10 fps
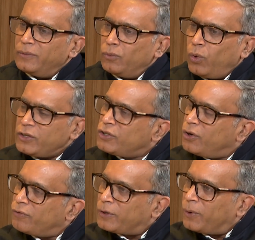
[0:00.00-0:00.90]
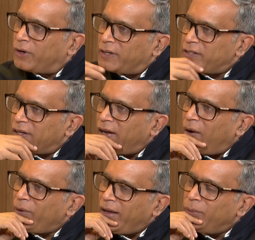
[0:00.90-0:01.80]
What's your view on this, and
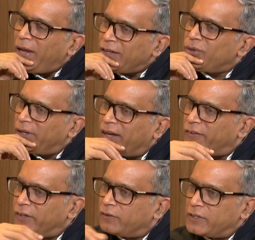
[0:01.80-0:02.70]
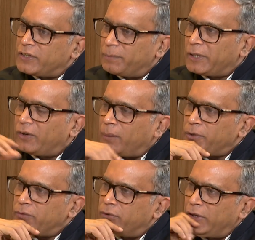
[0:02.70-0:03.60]
how can we actually get rid of systemic corruption?